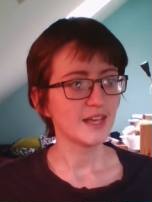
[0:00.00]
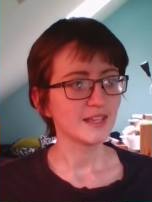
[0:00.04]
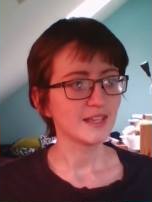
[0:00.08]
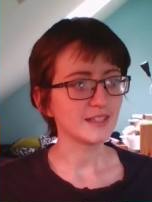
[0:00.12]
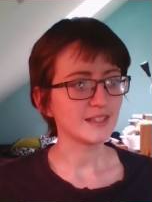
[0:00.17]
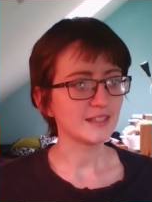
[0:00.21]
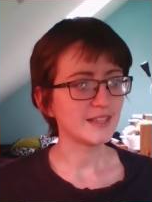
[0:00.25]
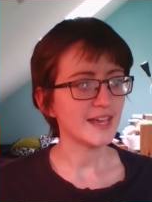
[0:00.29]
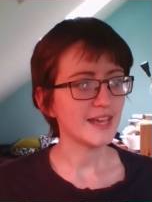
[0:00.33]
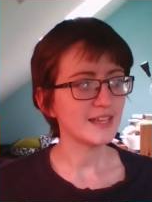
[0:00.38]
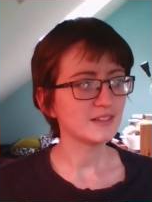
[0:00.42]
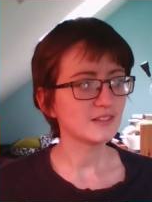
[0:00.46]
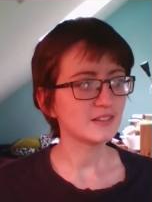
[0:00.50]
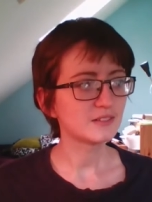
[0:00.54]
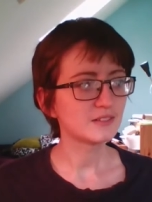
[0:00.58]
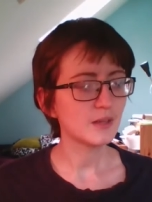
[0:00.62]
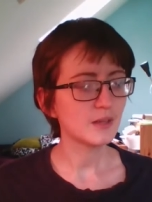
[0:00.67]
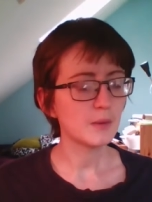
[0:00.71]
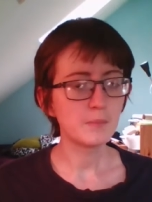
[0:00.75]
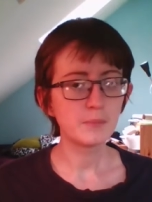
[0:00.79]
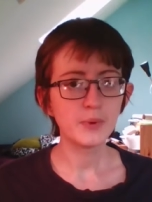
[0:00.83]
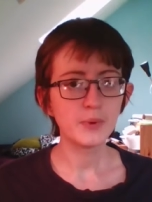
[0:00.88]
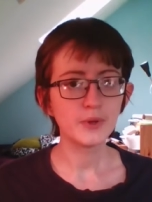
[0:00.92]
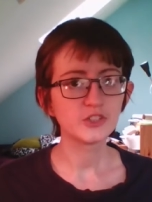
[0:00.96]
gain some
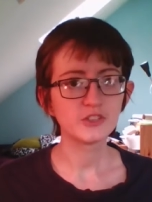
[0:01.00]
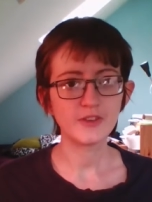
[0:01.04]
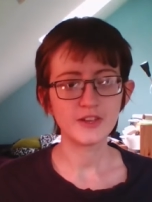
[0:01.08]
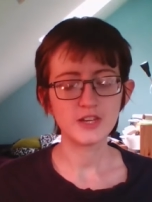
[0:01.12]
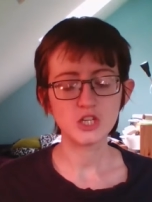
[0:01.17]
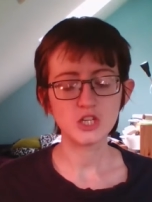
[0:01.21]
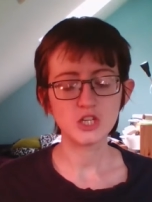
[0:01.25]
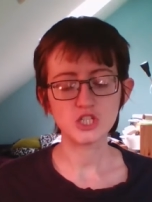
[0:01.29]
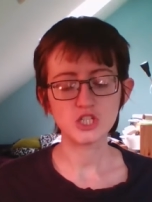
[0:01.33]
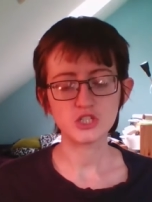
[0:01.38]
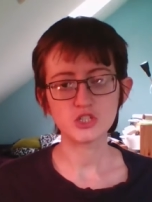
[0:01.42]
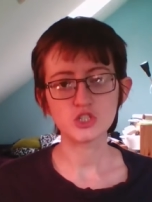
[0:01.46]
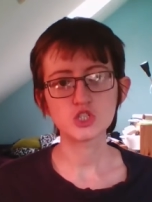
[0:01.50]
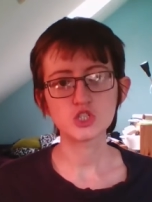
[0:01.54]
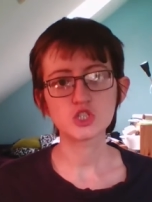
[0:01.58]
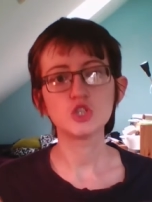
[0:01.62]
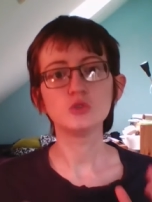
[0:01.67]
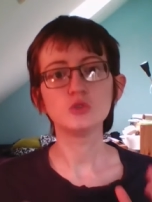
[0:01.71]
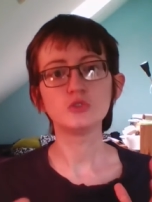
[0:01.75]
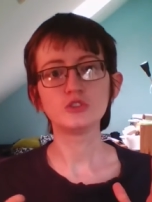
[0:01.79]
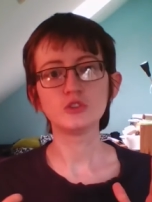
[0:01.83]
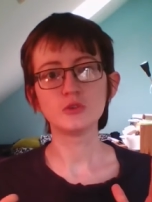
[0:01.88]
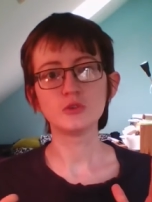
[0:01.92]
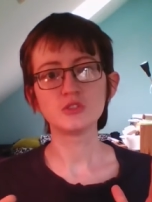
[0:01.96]
burst of energy that
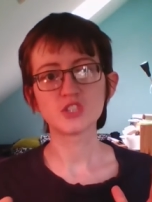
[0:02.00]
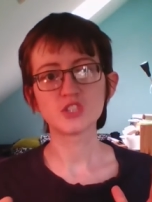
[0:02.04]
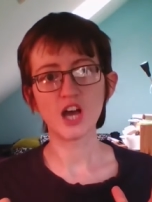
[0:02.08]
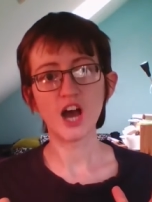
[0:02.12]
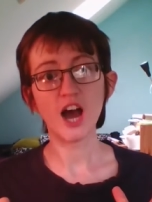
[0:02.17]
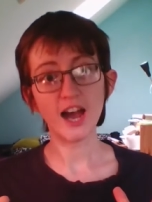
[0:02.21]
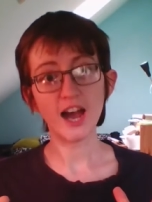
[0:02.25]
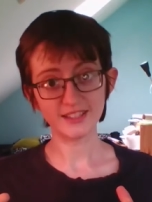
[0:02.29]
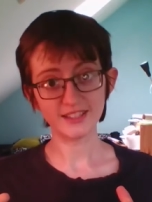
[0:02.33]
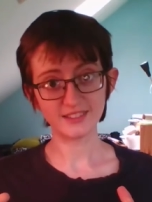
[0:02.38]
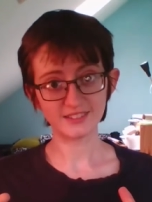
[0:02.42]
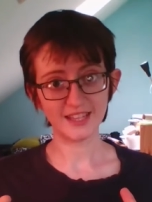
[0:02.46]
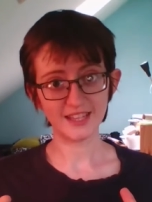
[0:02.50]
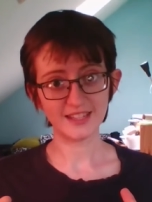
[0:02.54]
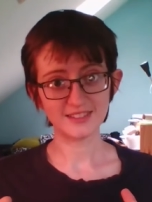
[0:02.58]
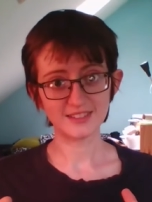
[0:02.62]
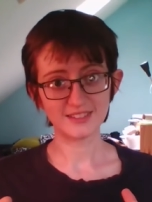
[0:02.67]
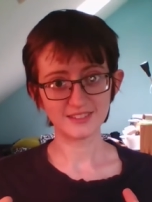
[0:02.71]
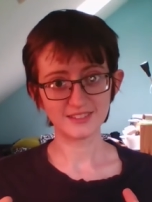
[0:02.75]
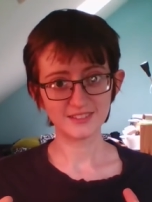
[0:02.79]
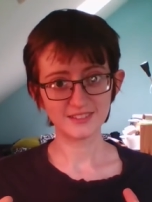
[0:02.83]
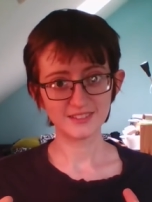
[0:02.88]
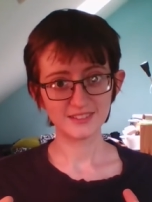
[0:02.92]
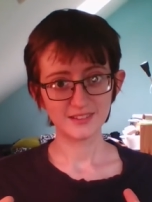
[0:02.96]
shoots you into high
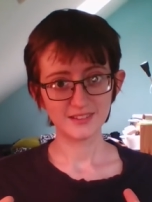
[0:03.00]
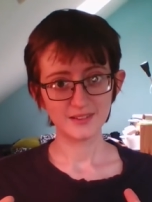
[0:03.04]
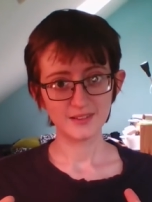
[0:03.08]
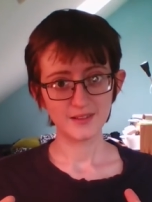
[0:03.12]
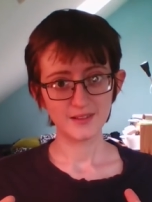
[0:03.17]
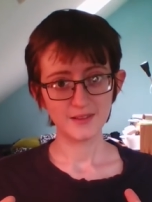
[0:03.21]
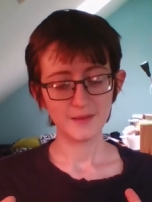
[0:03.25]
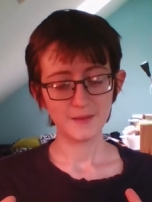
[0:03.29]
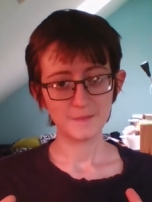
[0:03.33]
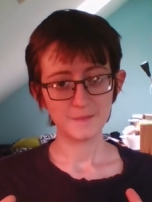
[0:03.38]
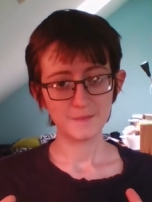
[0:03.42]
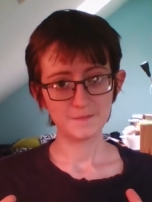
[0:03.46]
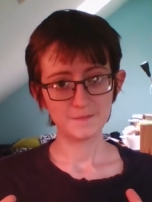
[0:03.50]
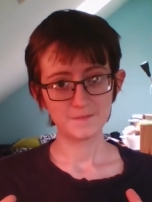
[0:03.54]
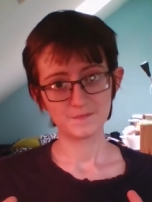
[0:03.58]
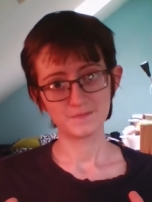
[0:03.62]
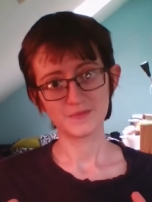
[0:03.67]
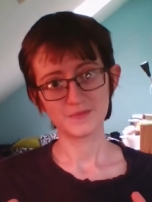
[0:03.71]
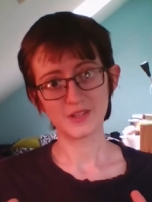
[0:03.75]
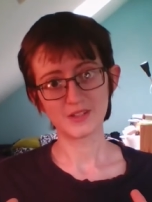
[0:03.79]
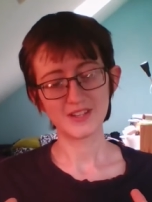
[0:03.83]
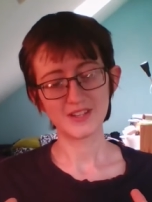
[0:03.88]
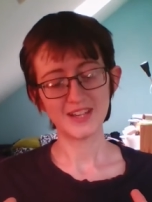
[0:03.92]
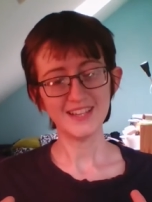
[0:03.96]
status.
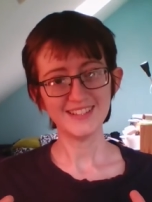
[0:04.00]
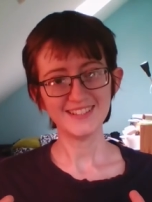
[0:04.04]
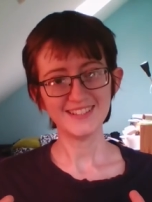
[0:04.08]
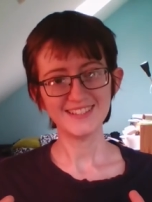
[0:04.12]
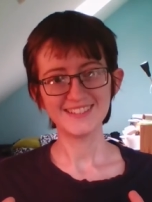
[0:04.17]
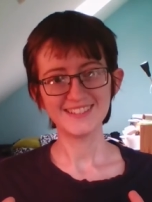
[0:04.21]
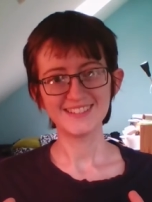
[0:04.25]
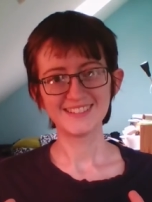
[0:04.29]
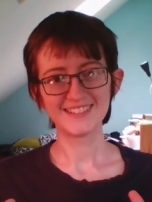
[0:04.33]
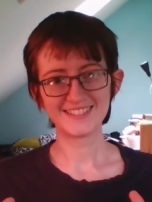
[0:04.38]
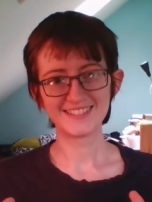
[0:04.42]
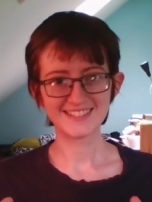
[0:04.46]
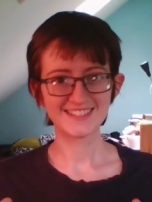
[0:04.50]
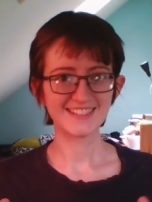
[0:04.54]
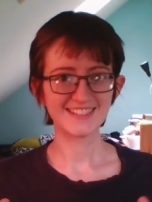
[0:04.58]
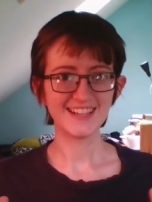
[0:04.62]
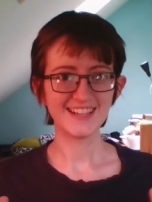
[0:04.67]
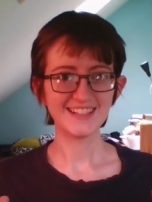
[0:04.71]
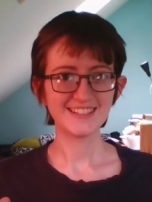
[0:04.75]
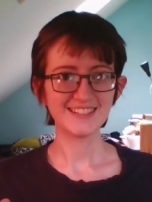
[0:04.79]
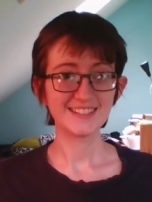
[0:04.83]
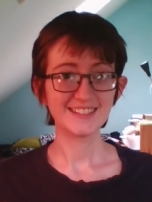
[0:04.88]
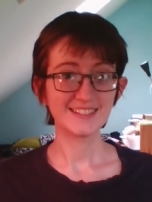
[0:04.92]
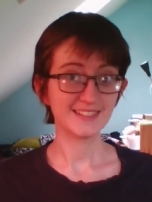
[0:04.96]
Okay? Understand?
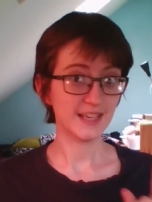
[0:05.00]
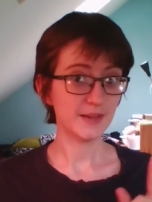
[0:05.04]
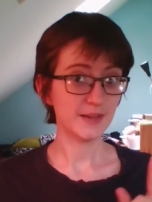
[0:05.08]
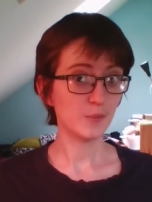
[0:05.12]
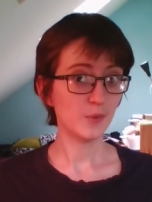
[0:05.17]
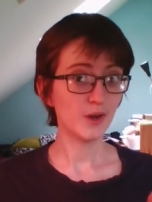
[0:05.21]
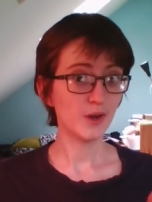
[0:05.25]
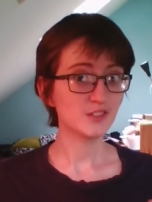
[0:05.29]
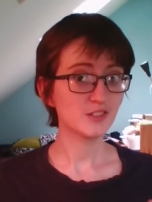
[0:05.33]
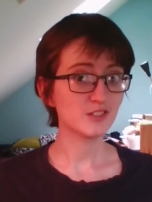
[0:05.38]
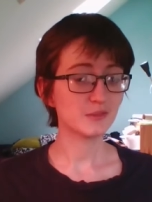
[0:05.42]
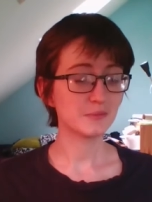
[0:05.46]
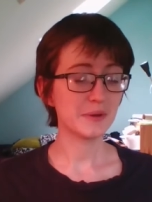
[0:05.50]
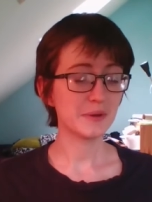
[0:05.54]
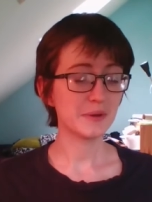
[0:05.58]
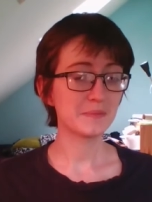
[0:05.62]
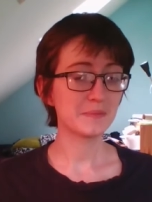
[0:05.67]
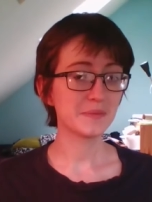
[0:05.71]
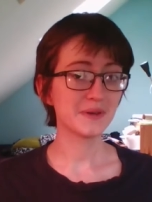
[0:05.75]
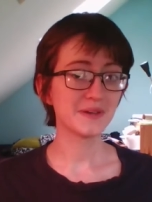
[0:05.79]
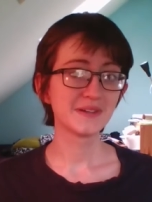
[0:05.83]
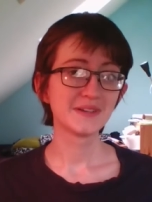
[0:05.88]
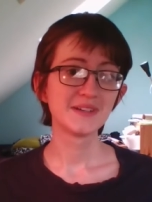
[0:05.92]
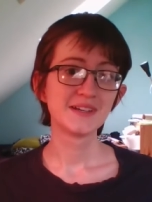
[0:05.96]
Same words,
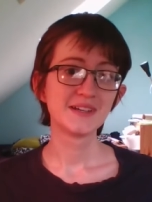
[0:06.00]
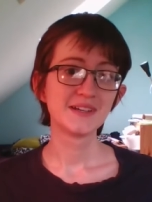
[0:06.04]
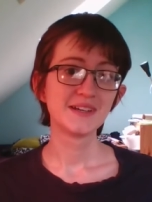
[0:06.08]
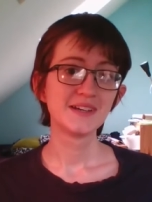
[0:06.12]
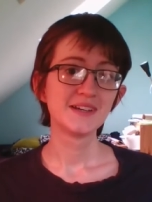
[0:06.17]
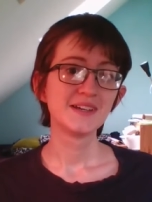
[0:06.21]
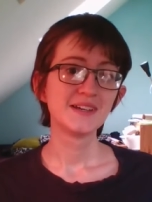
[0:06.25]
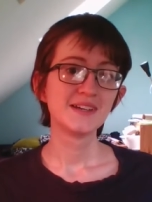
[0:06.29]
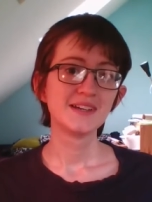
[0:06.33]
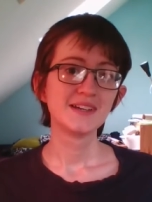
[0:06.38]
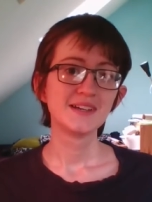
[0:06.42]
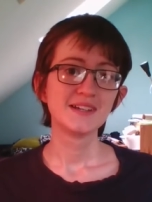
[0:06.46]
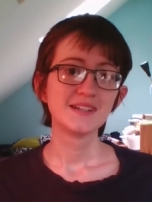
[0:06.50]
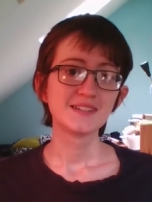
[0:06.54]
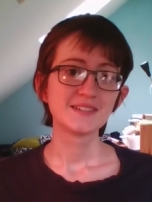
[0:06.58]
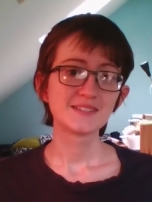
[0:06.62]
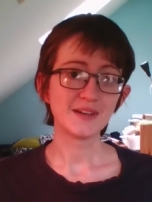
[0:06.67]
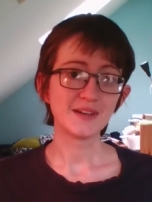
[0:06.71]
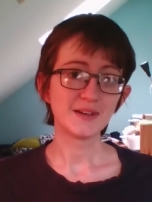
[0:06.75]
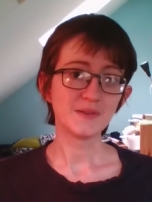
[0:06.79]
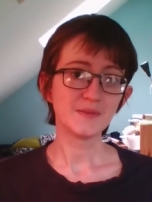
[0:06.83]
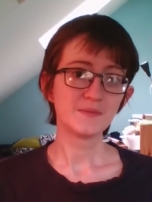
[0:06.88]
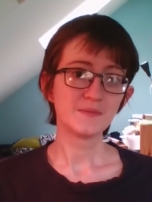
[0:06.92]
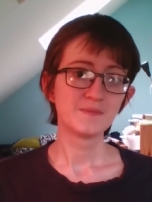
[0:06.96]
remember? So,
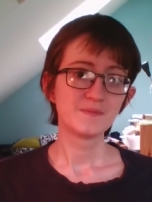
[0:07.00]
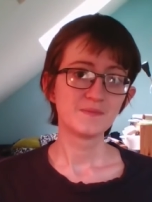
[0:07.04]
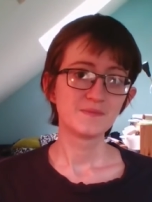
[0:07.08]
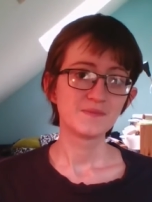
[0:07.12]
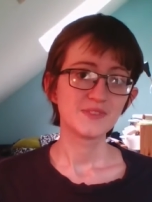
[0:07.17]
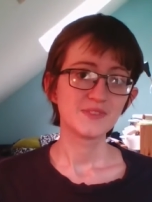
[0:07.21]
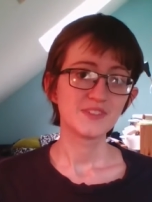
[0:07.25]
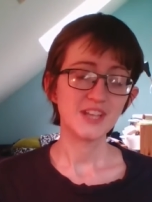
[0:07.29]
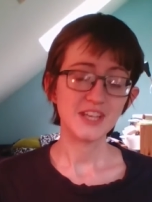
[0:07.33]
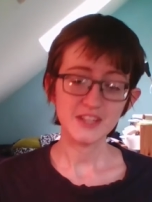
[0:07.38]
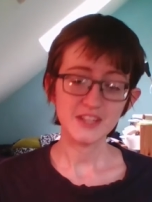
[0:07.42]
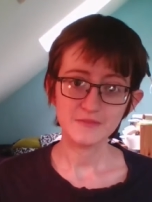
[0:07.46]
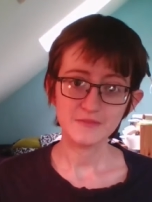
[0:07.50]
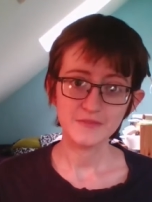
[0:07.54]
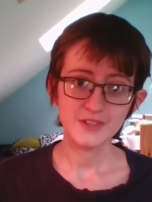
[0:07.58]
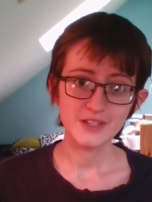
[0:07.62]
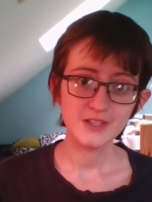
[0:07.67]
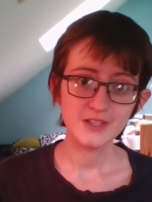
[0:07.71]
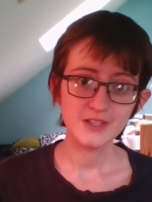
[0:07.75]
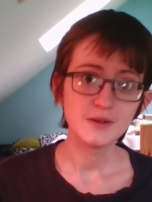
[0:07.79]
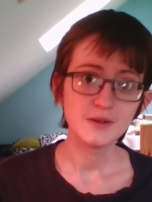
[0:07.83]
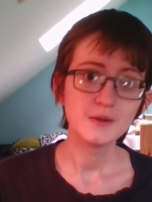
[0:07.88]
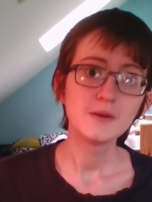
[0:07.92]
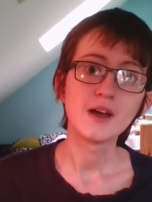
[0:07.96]
take that
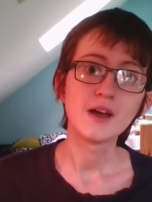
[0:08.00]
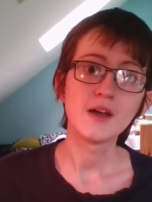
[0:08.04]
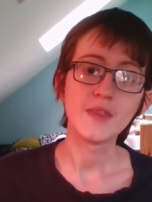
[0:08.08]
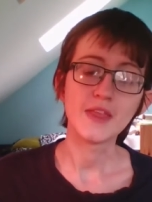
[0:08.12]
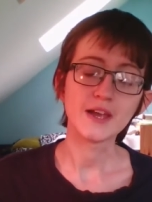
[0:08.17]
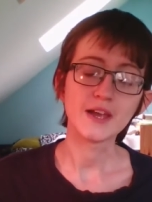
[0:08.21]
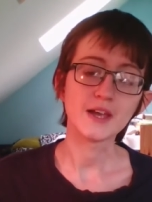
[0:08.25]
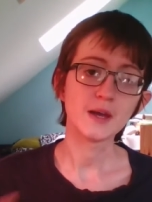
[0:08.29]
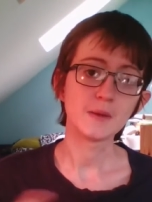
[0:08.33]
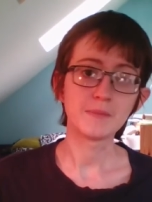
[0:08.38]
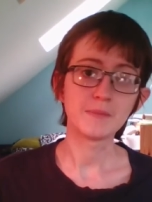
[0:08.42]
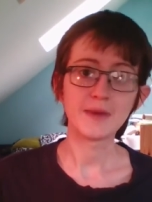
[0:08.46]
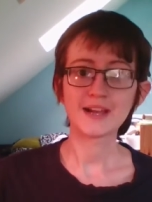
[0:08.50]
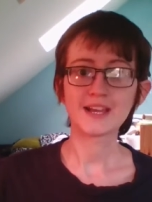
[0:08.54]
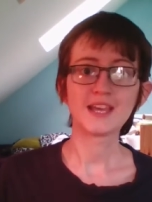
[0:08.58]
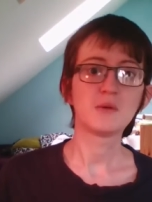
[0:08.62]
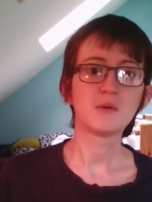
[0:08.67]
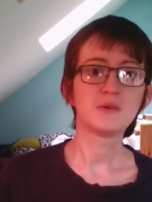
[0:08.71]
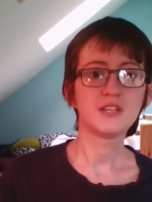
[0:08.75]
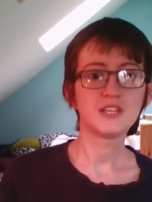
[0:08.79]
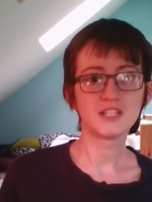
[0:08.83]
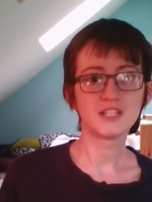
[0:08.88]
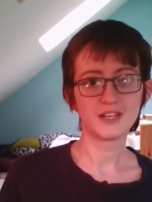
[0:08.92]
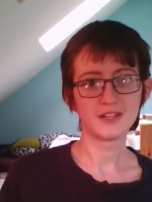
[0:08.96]
video and then come back here when
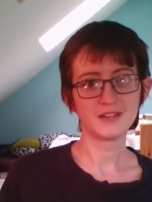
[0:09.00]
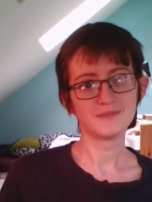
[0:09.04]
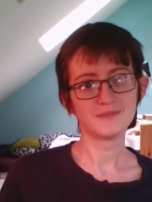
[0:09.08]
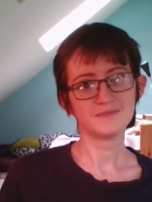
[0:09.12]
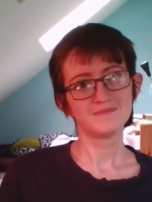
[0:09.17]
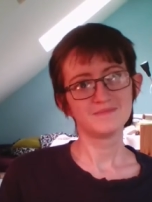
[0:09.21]
you're done.